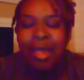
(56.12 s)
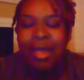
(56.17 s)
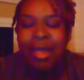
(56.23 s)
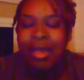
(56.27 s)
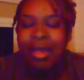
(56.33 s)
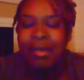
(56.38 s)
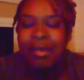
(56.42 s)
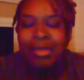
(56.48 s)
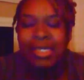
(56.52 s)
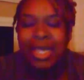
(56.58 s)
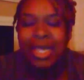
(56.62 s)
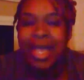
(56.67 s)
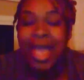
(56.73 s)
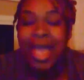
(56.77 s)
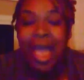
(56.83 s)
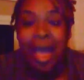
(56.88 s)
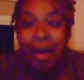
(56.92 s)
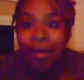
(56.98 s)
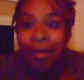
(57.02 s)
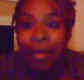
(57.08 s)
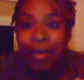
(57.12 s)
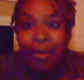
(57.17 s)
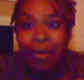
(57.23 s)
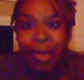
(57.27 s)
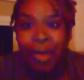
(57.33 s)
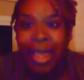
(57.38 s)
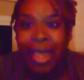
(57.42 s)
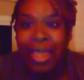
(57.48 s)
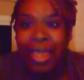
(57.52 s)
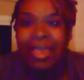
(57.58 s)
it was like an hour
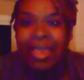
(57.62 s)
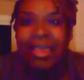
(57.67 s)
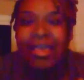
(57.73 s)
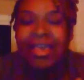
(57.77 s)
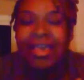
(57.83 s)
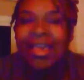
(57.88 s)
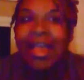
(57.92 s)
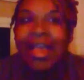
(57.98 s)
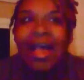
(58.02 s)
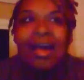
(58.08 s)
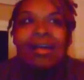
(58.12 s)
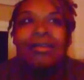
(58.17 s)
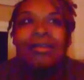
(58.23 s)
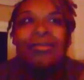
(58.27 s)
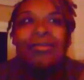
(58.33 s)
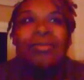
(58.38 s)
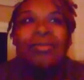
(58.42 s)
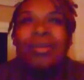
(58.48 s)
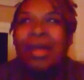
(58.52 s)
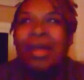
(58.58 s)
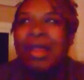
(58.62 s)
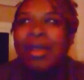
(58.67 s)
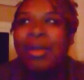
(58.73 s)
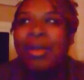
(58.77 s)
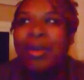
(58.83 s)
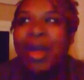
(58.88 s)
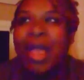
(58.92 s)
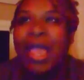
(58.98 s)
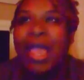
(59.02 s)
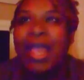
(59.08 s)
away. Oh my
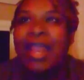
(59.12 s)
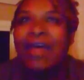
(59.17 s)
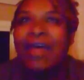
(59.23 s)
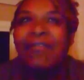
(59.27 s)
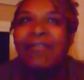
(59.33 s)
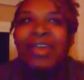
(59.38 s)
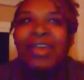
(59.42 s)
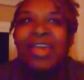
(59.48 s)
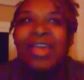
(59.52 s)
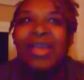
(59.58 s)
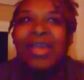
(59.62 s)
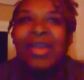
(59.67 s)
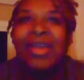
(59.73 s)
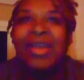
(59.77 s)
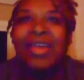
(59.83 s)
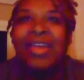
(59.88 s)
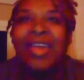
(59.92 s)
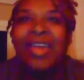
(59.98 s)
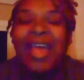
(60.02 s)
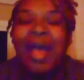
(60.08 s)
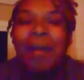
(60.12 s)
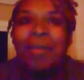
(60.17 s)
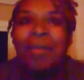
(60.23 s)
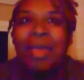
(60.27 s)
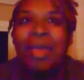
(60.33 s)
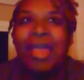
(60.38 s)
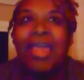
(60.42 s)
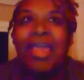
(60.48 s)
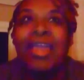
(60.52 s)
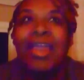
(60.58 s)
lord, I cannot forget.
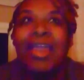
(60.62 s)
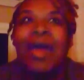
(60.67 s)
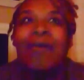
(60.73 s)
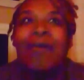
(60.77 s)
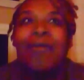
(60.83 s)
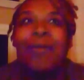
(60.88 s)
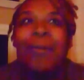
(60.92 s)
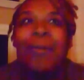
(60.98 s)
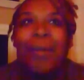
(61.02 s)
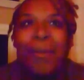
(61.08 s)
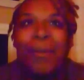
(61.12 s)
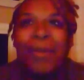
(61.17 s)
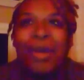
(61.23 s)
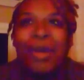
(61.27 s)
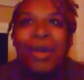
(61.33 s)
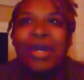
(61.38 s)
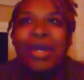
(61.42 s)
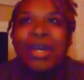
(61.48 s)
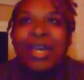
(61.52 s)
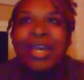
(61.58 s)
I cannot remember